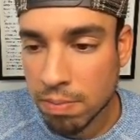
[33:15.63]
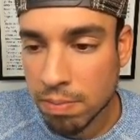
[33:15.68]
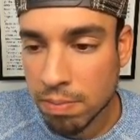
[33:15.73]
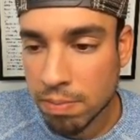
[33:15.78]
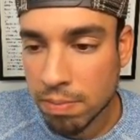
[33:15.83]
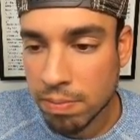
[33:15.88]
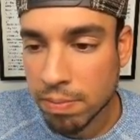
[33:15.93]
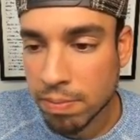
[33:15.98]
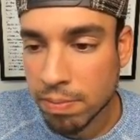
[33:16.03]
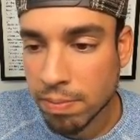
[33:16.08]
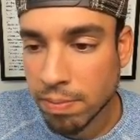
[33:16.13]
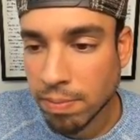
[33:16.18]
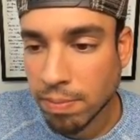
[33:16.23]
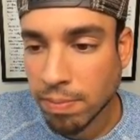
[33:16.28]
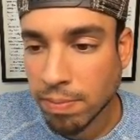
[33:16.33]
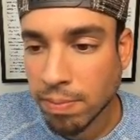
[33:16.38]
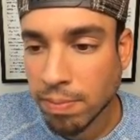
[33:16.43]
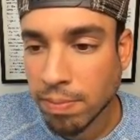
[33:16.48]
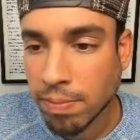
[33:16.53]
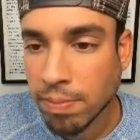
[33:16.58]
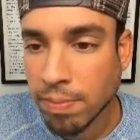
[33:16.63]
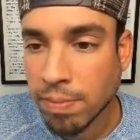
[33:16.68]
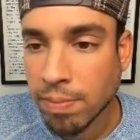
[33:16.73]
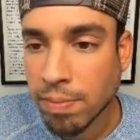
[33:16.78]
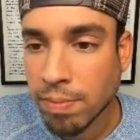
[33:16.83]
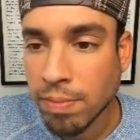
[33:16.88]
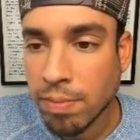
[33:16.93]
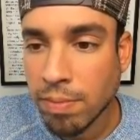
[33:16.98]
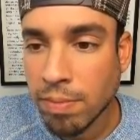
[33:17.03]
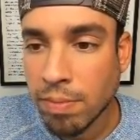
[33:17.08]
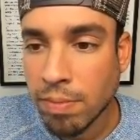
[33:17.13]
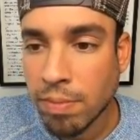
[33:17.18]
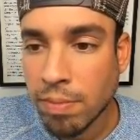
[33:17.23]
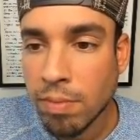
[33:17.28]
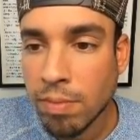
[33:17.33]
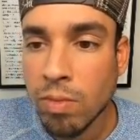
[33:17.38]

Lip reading: [no speech]